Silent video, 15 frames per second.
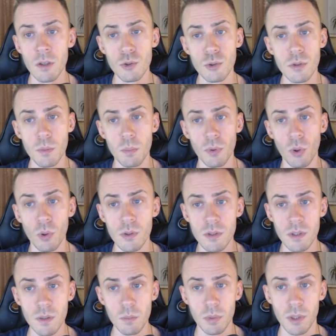to deploy
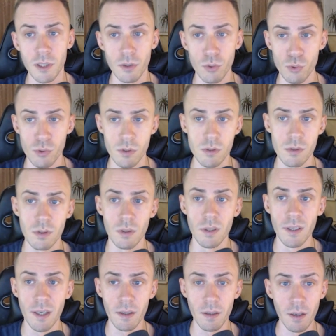simply using
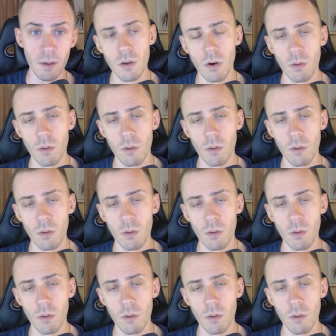Solidity.